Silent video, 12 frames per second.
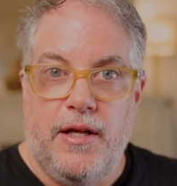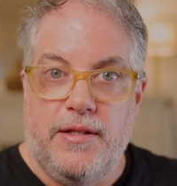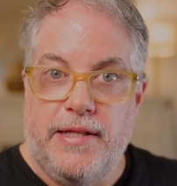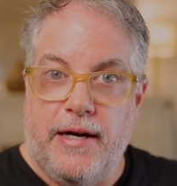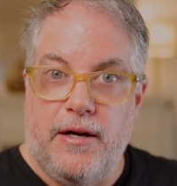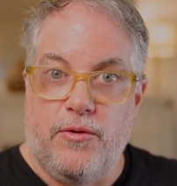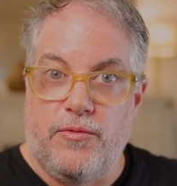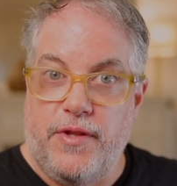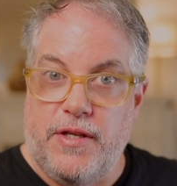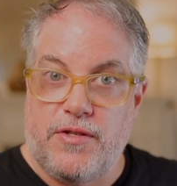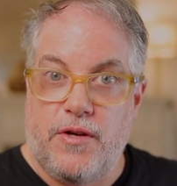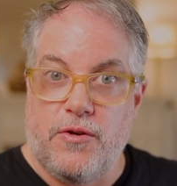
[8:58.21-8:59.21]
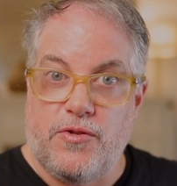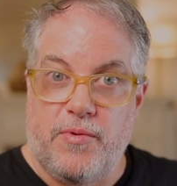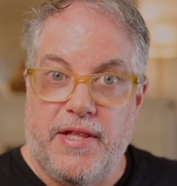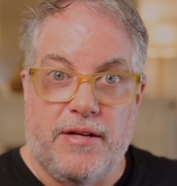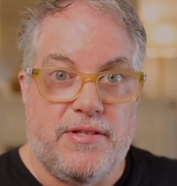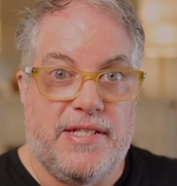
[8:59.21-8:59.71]
Now, this goes
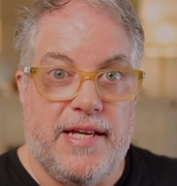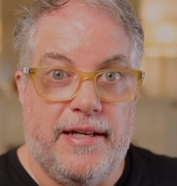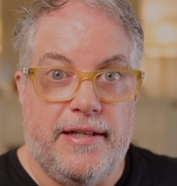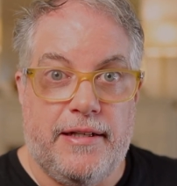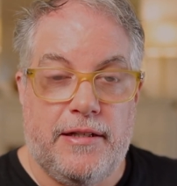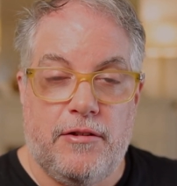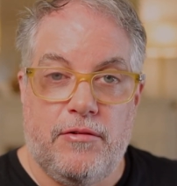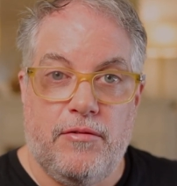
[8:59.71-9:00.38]
without saying,